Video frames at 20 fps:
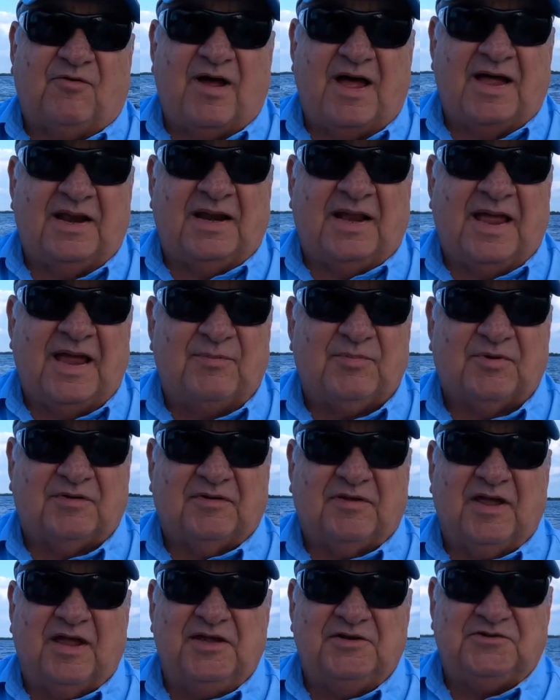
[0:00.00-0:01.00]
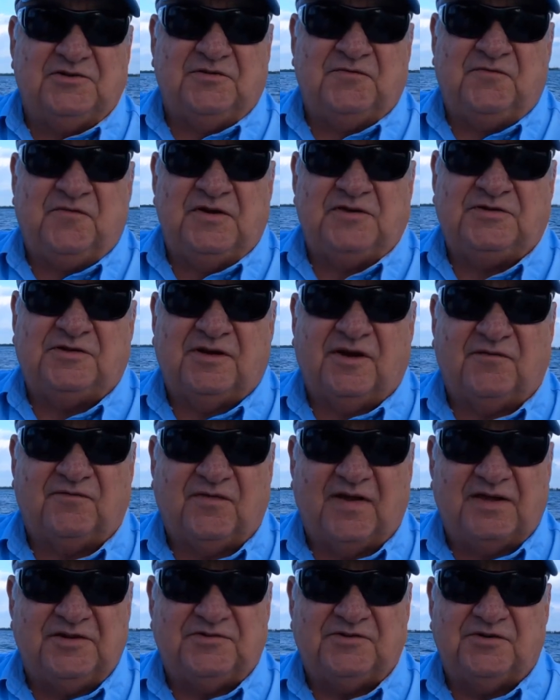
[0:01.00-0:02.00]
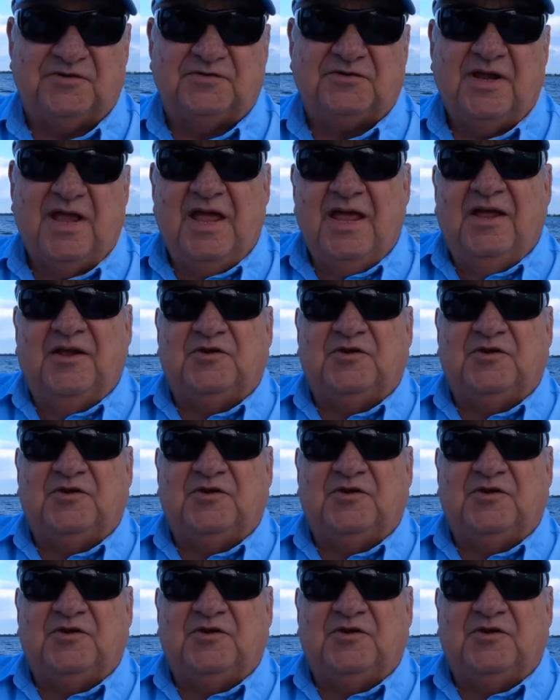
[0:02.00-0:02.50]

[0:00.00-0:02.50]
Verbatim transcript: Ryan Lambert of Cajun Fishing Adventures.